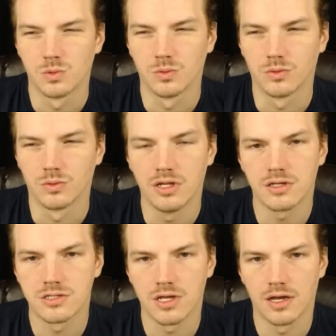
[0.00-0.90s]
getting
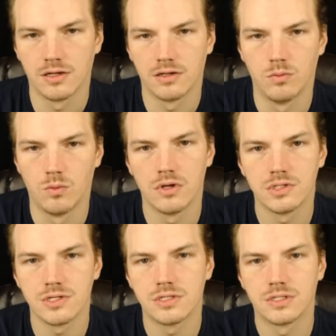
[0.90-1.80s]
excited,
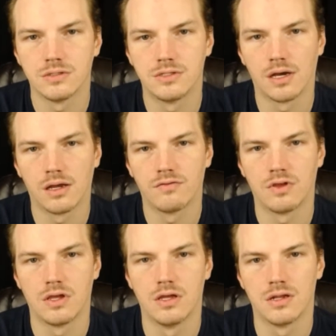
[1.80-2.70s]
wanting to dive
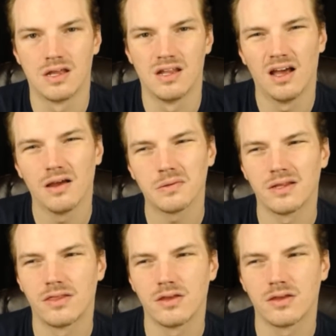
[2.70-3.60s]
in, and not really
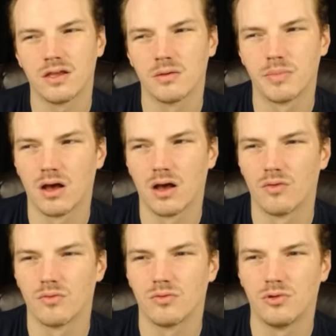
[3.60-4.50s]
thinking about,
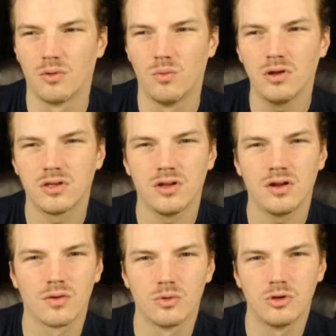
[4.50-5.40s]
what can I
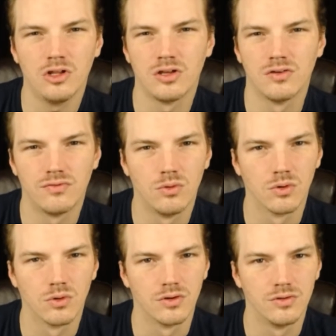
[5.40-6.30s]
really
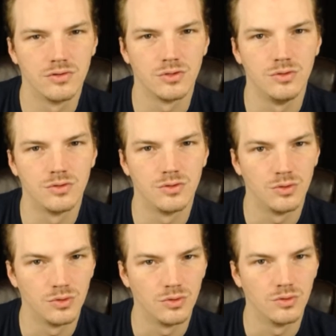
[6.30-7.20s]
afford to
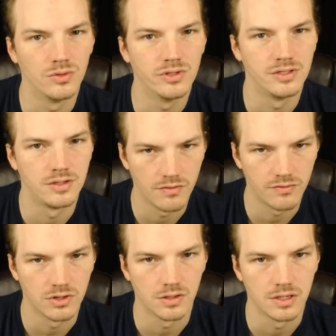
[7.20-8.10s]
do
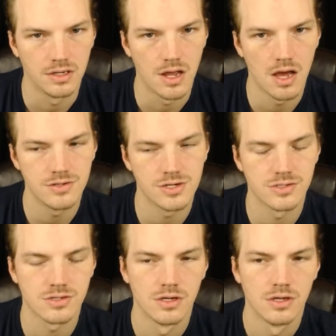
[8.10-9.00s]
indefinitely? Not just